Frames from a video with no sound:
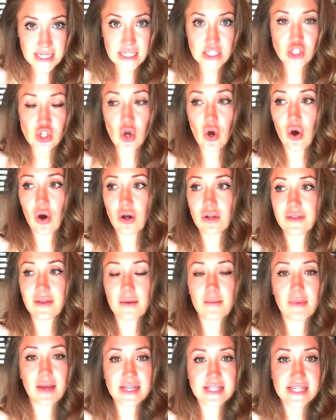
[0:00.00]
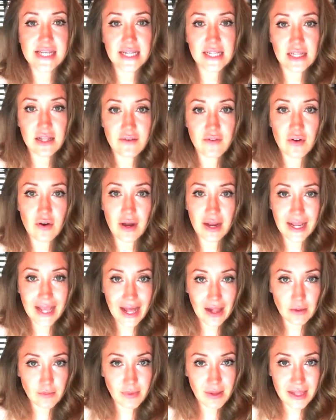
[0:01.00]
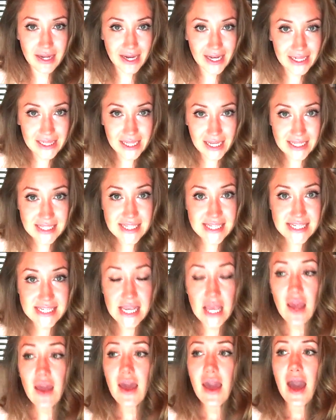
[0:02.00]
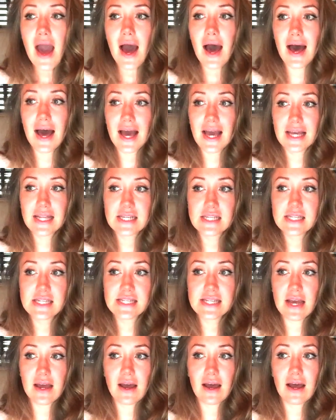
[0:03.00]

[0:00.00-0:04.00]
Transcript: It's called The Amazing Liver and Gallbladder Cleanse. And